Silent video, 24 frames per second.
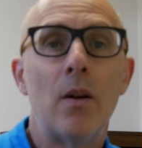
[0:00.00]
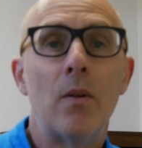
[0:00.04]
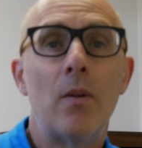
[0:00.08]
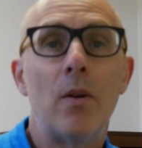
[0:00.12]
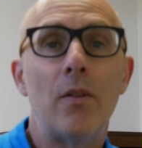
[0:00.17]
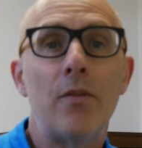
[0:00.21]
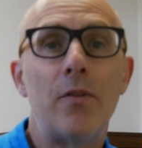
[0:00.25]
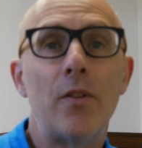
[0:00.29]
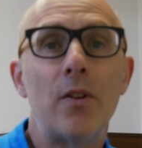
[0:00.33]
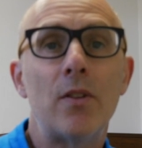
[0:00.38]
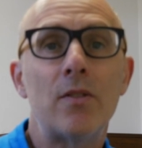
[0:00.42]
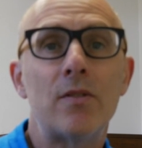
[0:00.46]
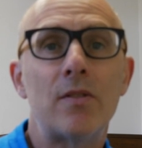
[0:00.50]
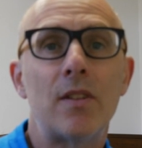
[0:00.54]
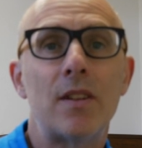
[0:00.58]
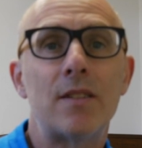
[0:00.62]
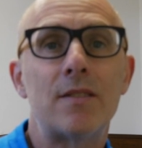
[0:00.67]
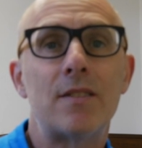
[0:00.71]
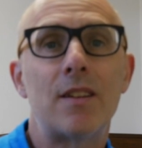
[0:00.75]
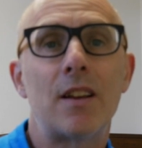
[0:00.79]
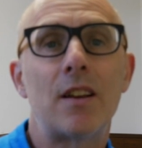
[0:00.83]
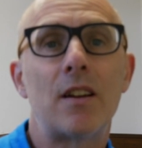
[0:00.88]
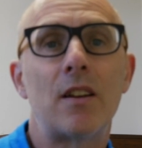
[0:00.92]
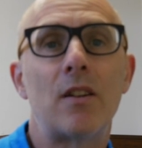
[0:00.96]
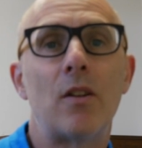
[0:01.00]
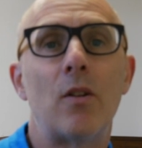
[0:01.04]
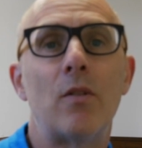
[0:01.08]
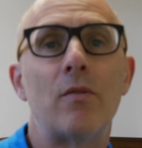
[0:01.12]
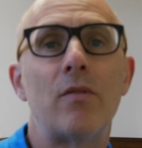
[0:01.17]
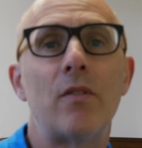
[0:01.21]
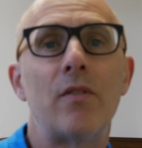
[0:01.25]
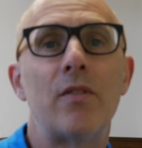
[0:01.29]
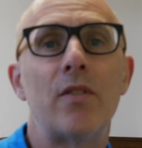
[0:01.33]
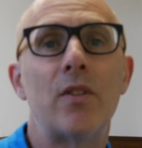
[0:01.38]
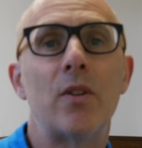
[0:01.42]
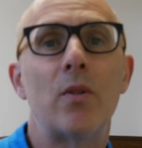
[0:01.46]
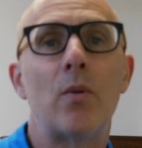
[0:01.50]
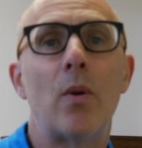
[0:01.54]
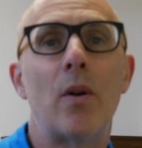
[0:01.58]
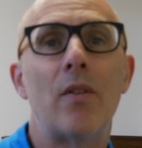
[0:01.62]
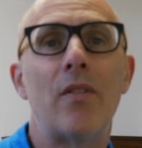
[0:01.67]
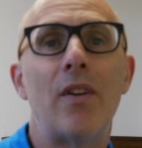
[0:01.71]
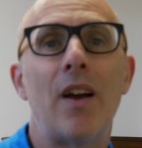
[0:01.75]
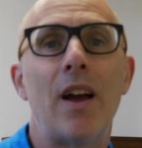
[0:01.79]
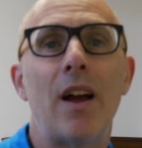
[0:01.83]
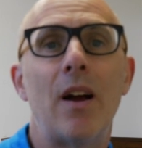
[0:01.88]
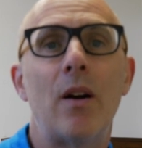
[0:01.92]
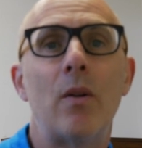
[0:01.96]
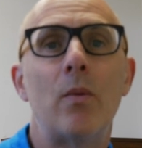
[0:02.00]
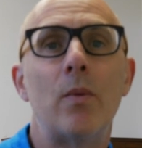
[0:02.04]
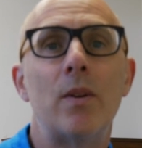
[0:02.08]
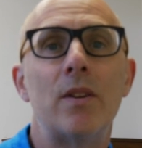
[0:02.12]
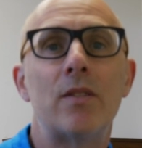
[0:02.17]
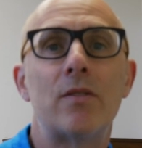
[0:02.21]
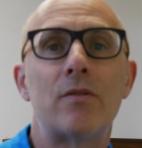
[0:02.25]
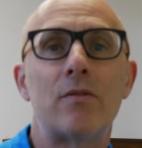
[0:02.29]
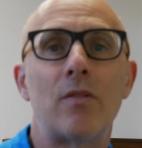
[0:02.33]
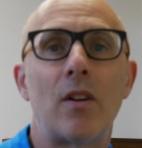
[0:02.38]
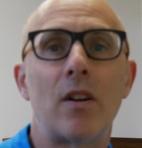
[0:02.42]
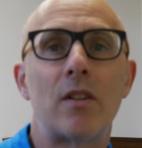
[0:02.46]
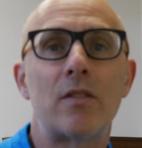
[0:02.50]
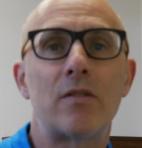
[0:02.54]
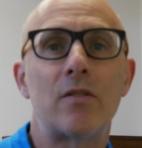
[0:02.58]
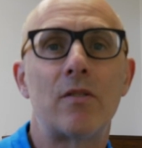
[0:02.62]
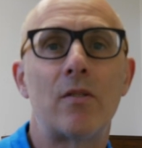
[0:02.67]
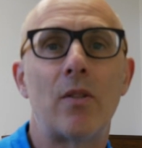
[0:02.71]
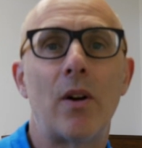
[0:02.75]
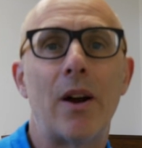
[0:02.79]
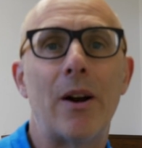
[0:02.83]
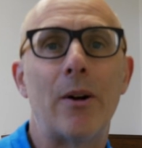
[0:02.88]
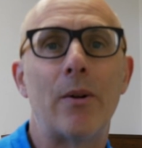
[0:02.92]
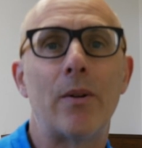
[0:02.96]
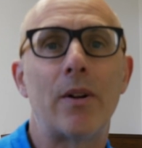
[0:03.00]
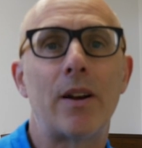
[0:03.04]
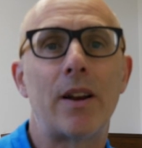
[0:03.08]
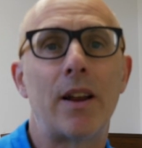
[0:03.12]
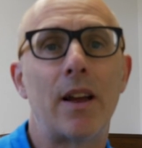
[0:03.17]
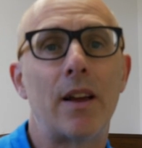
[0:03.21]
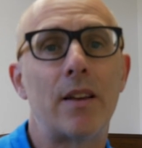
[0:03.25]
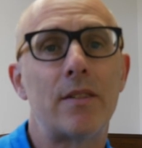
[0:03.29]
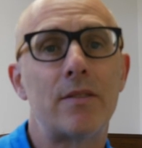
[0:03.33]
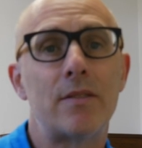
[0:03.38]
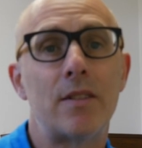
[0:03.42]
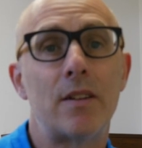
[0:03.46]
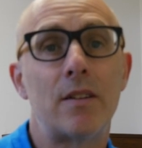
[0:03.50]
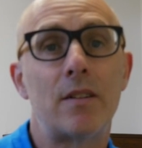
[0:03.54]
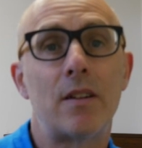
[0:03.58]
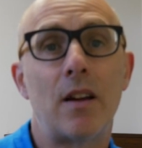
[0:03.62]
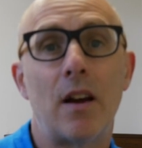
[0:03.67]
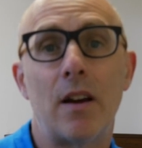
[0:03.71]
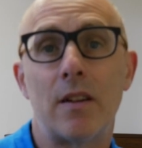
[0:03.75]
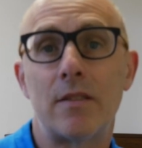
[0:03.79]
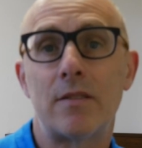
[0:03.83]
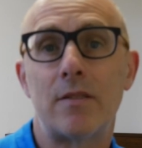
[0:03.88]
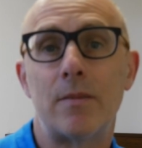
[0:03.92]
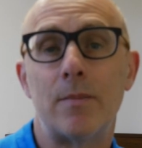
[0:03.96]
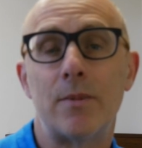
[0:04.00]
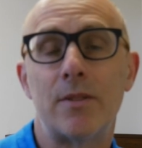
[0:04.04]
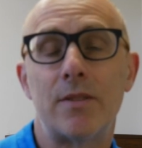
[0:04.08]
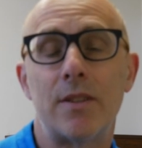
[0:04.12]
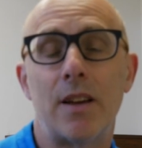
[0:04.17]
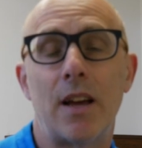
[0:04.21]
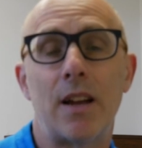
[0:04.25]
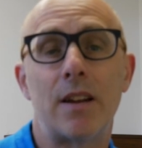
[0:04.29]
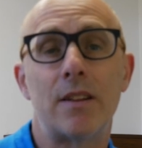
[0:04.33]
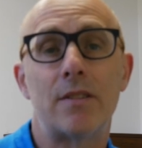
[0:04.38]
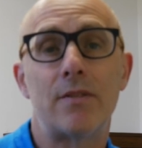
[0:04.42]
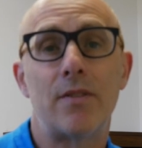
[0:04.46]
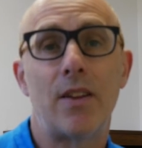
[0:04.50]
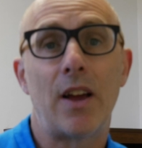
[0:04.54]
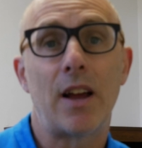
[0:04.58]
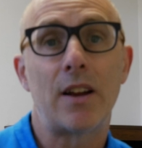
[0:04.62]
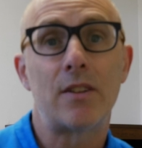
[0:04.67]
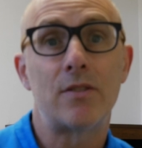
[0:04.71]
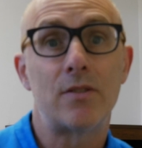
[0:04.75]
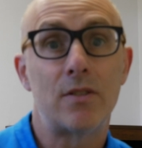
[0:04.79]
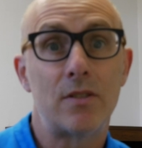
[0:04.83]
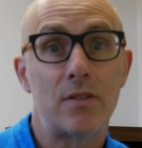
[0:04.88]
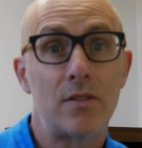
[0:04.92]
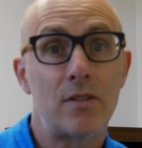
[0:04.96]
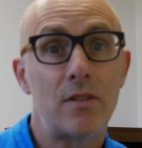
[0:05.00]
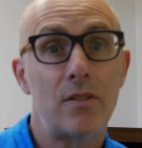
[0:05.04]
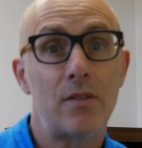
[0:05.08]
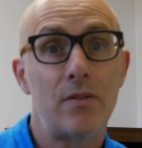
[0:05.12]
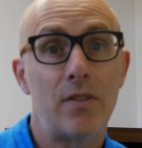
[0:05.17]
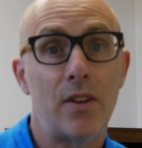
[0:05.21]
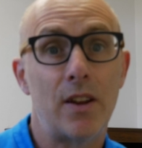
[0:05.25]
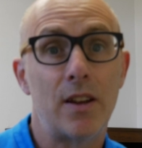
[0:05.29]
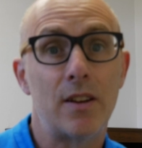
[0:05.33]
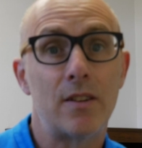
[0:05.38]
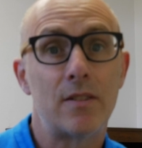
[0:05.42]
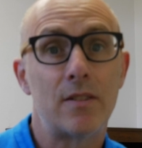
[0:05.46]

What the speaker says: Well, first let's take an overview of how we structure our guest and customer satisfaction surveys.